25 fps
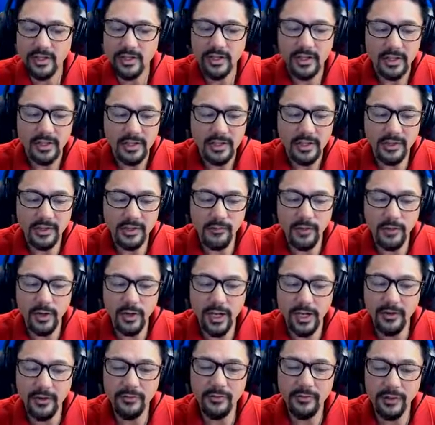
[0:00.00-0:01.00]
If you
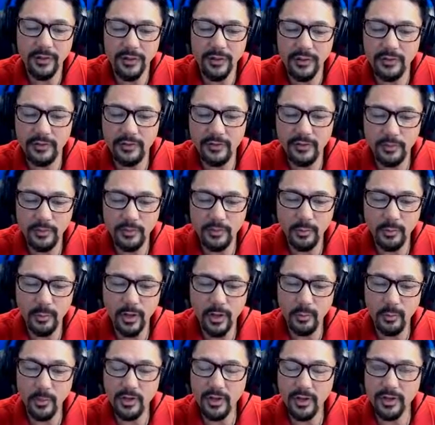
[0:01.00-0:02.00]
have the
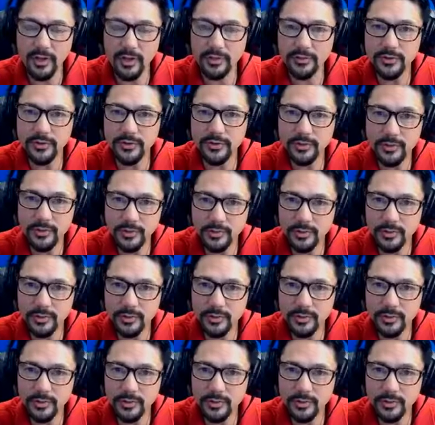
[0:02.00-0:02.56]
wherewithal to